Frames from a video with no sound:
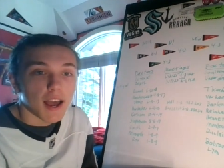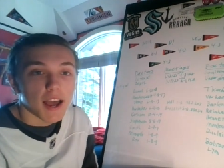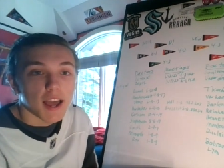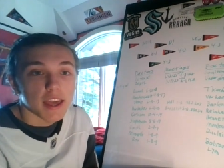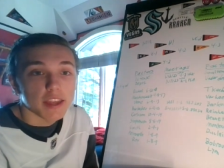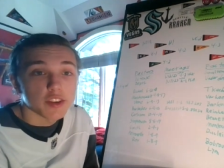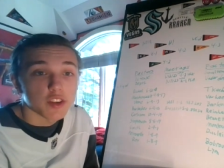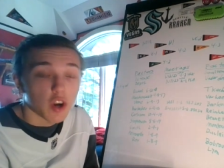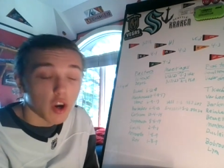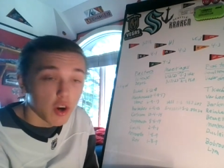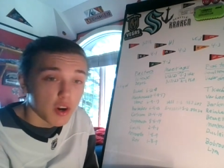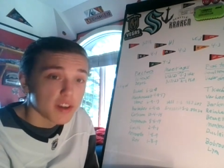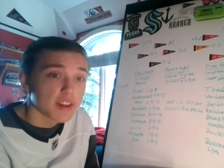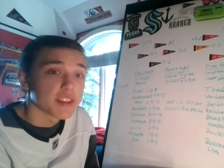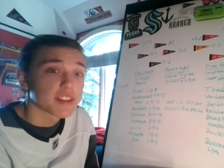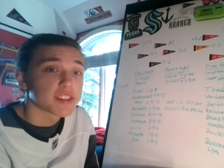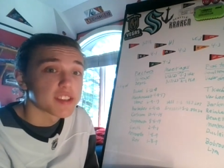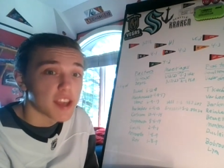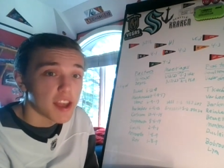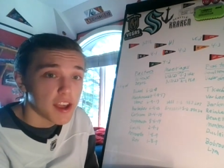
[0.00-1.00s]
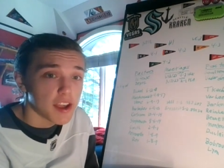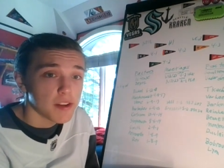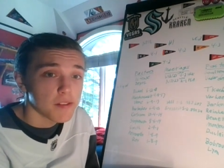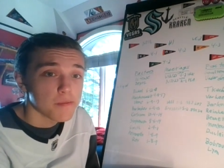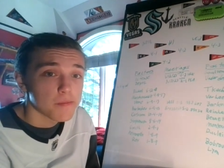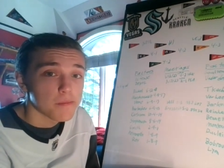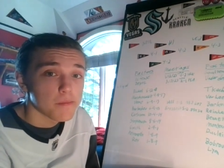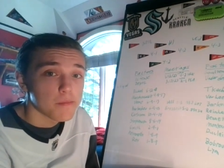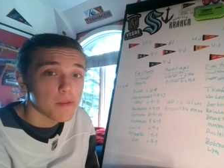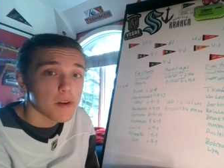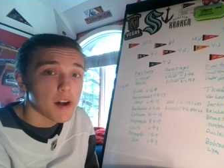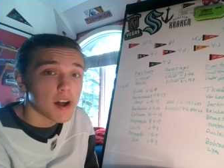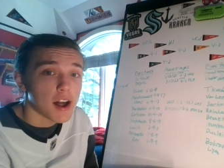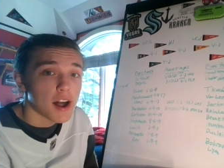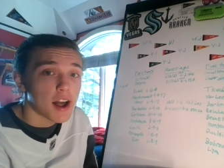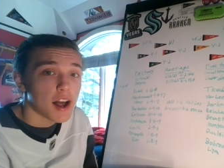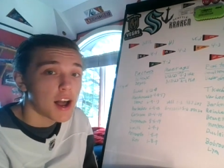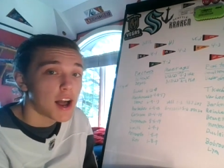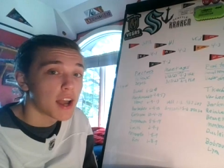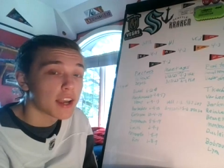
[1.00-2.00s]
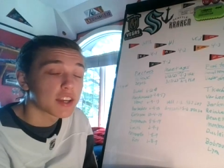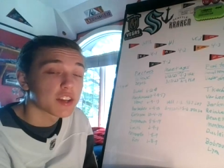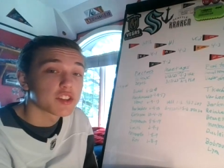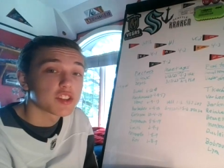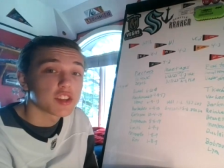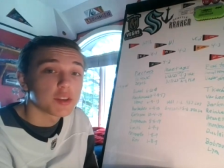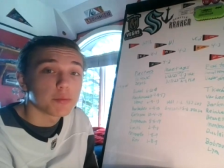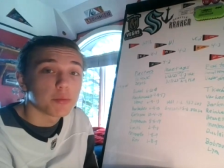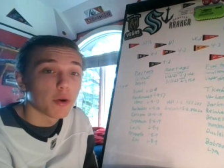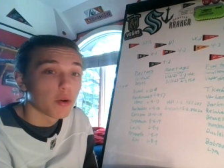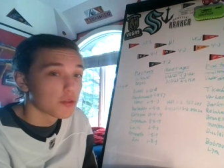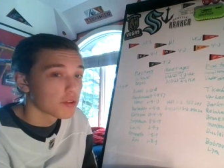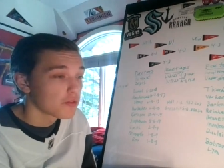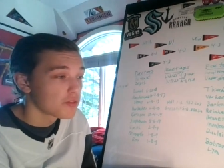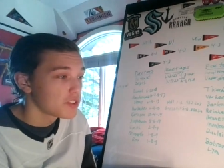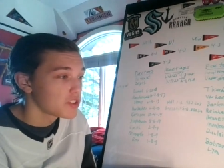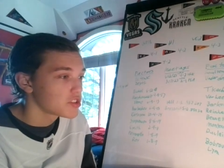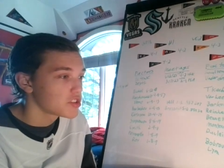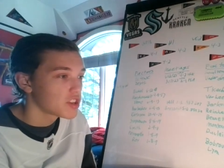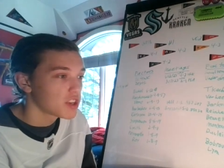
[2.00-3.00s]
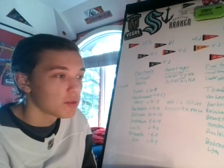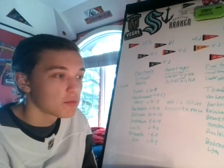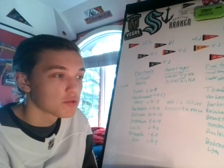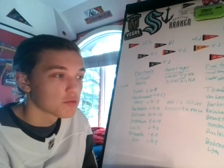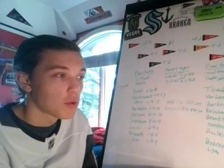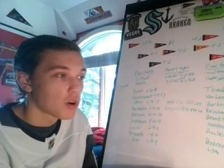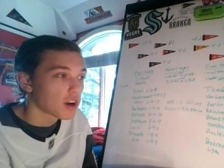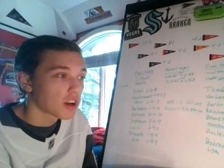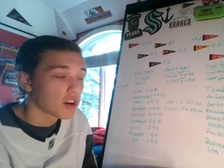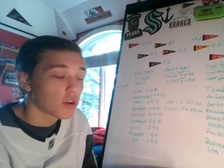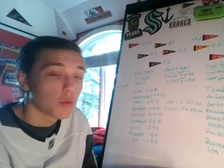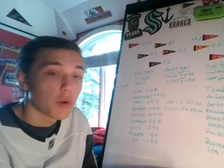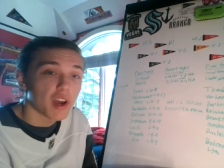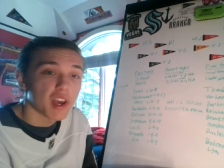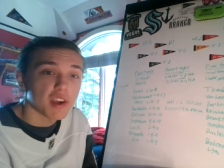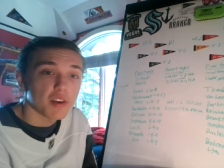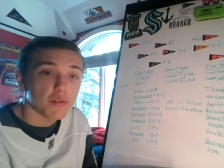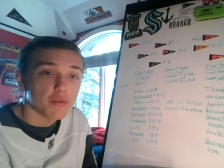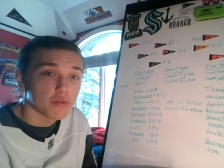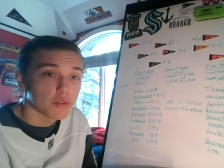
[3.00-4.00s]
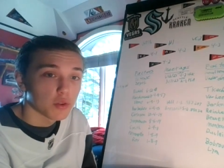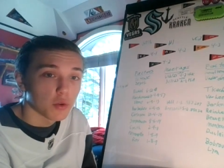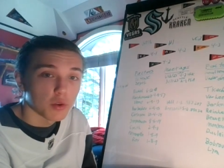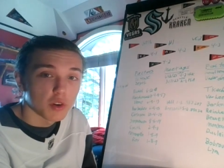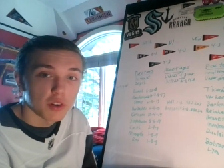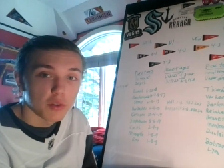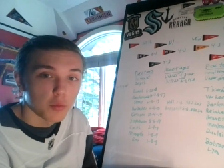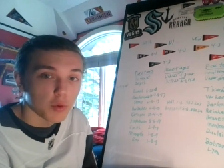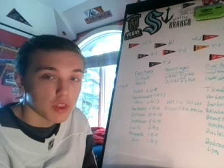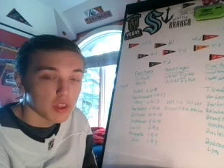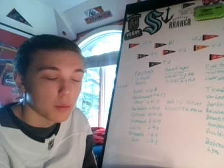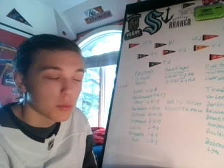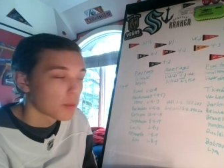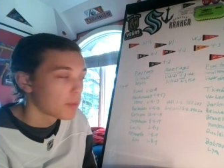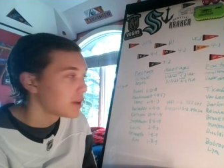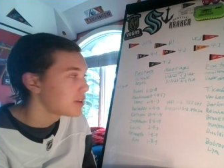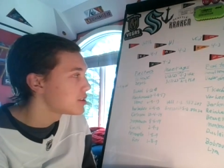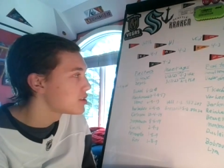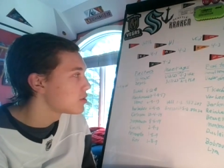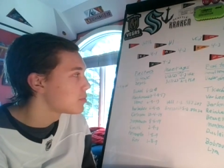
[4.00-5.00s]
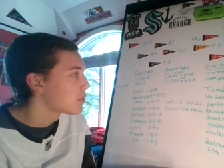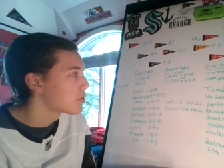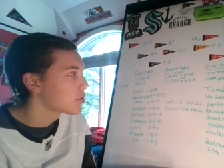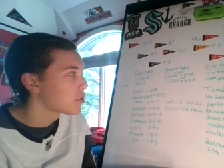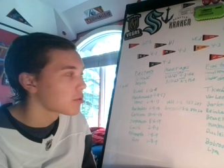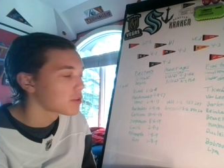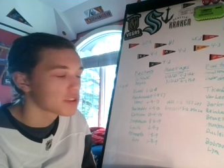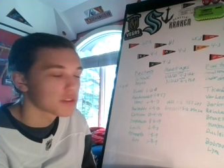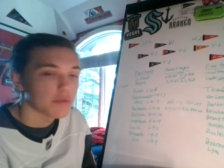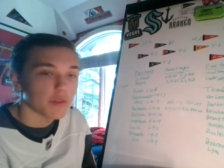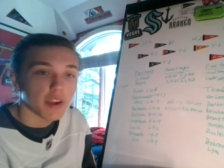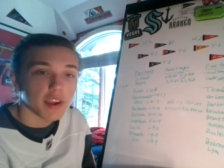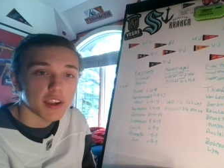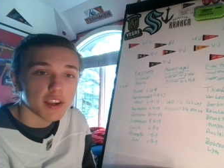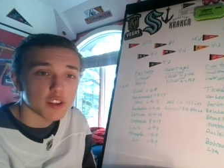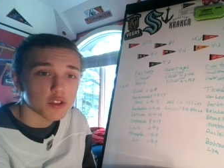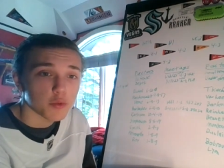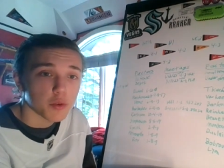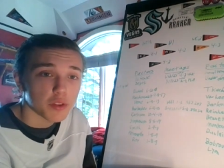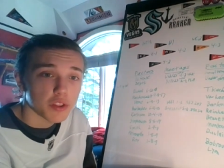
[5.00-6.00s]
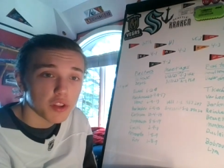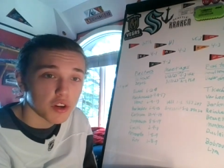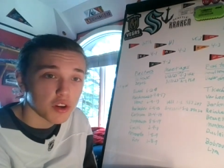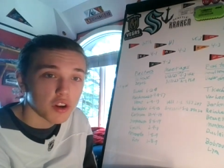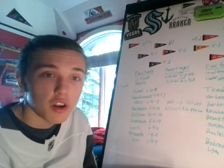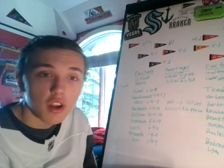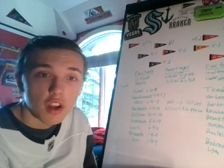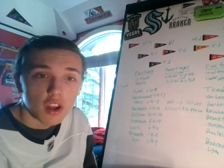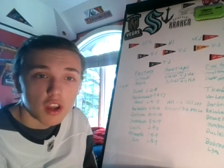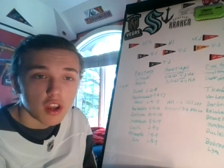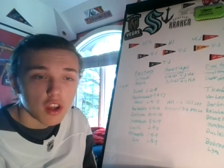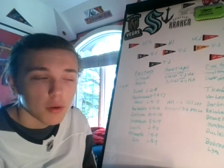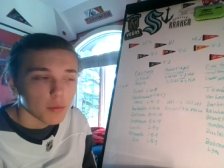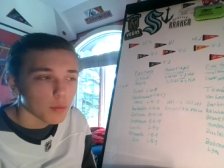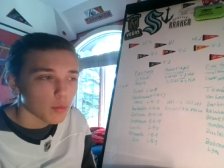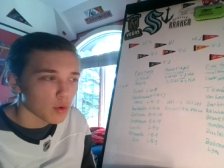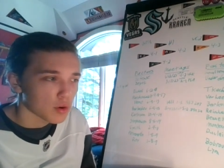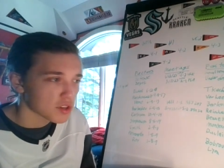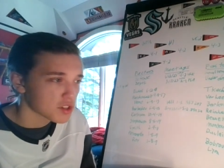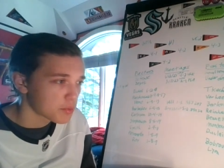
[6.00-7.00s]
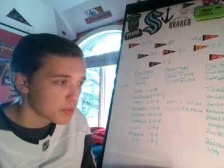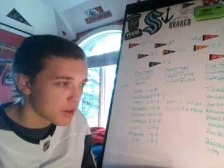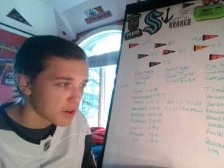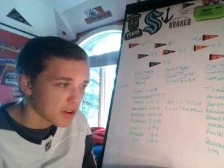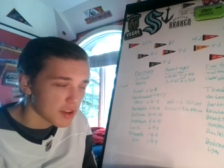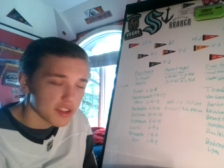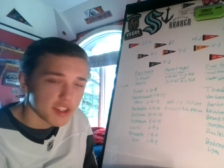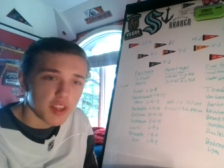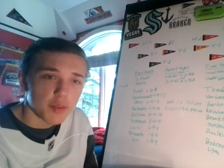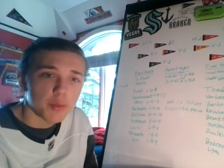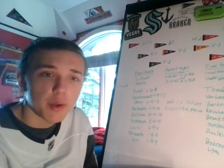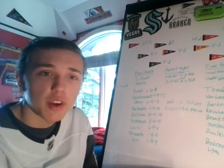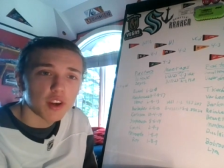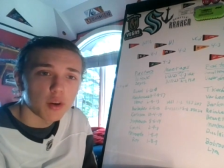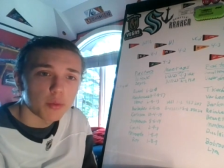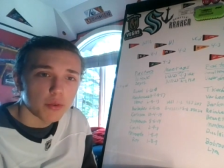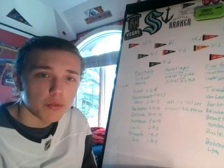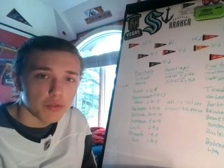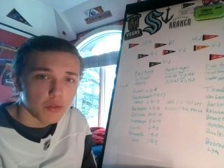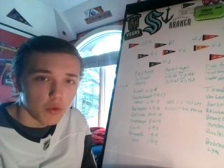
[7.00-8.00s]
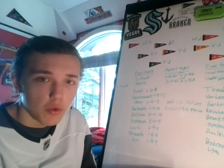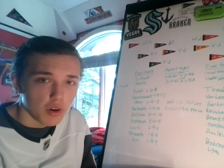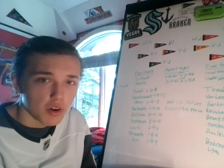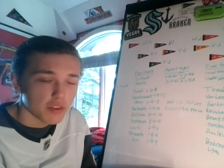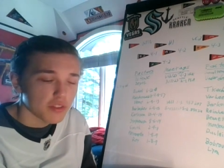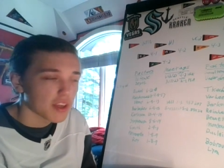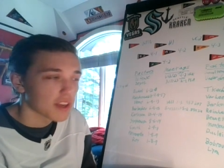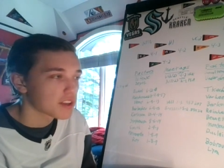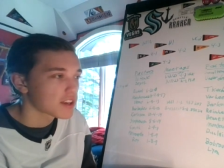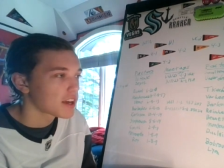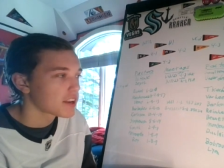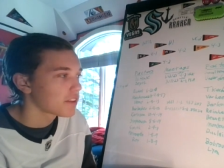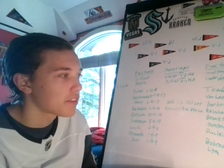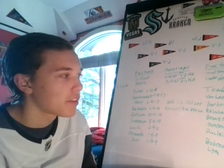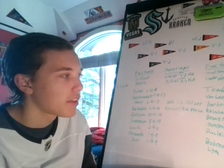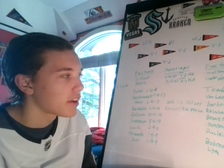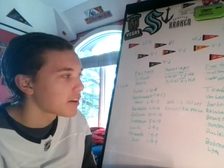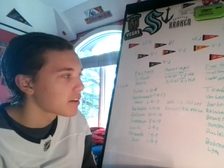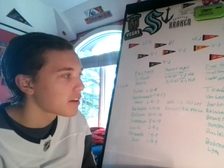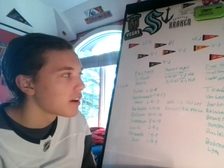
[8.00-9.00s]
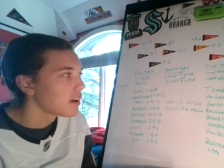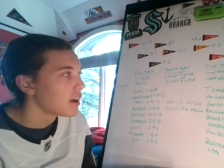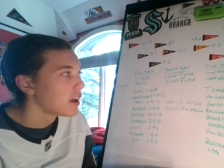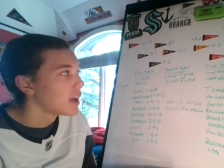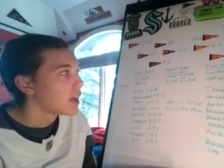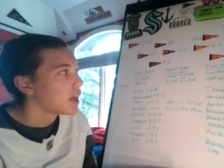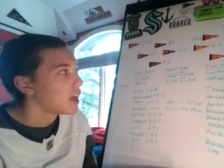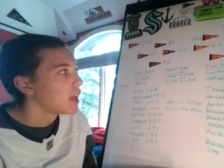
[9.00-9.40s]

It's hard to say. I could see both of these teams walking away. Florida with the momentum, of course, Vegas with their more experience. They've been here before, that kind of thing.